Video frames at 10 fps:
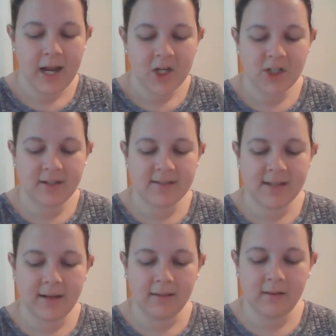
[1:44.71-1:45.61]
She
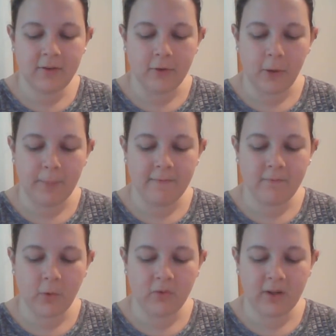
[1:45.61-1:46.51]
descended the slope at
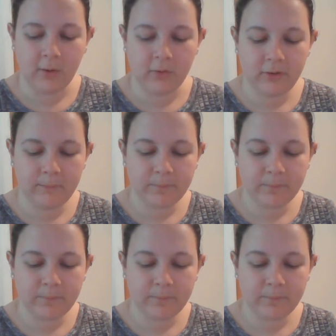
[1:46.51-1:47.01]
full tilt.